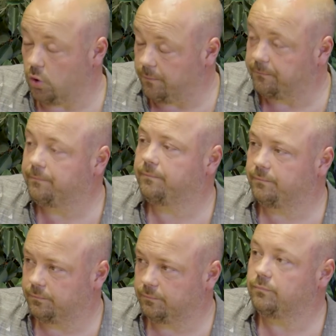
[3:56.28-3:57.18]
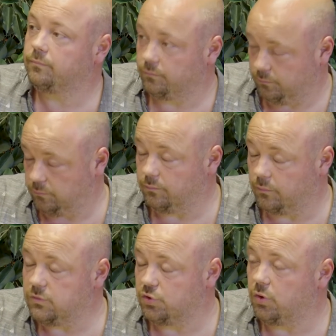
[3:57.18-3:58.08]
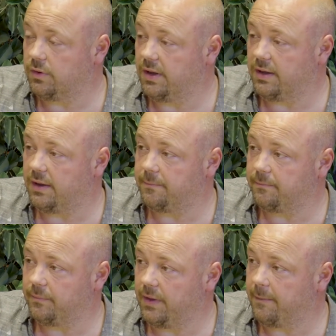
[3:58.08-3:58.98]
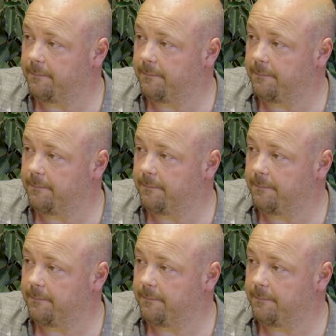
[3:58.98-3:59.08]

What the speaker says: and of course Dan Inch and the parish council of Roche.